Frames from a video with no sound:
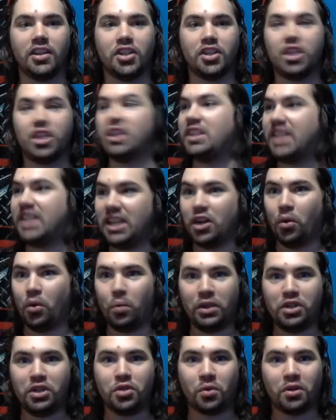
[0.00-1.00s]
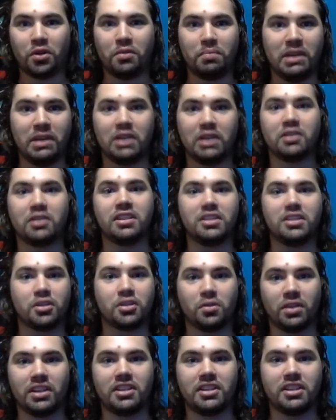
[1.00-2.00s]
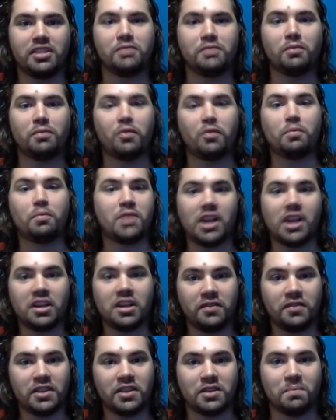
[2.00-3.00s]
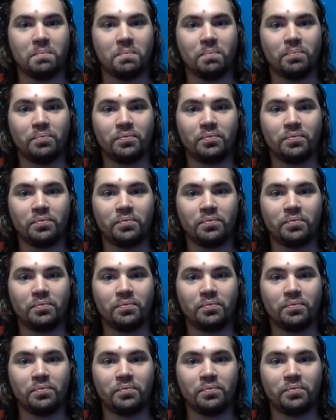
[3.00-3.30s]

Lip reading: to deal with Jordan Peterson's criticism of objectivism.